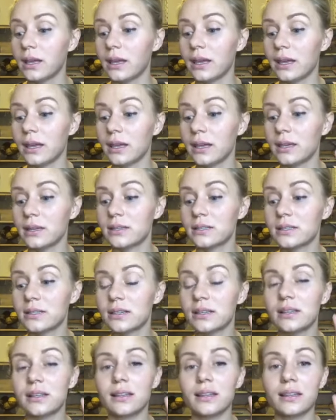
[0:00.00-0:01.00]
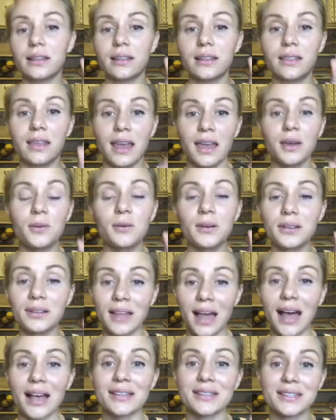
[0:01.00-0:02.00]
is they will
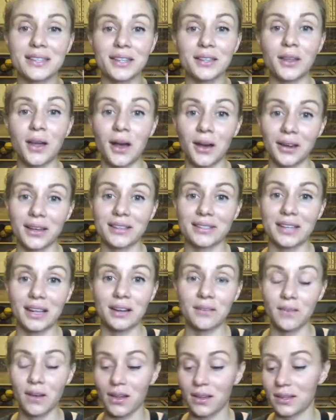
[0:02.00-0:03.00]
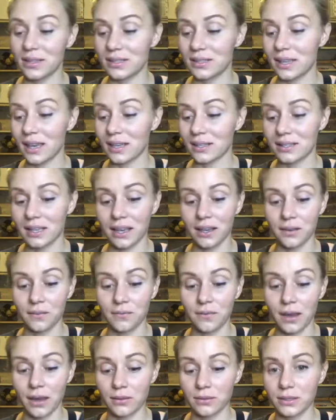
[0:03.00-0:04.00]
last the longest out of all the sets I have
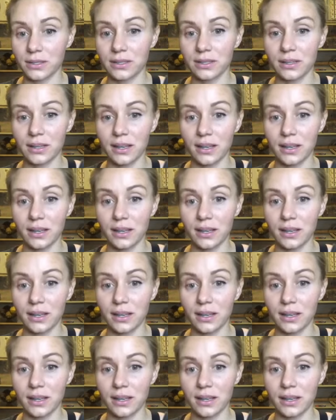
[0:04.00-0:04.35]
found.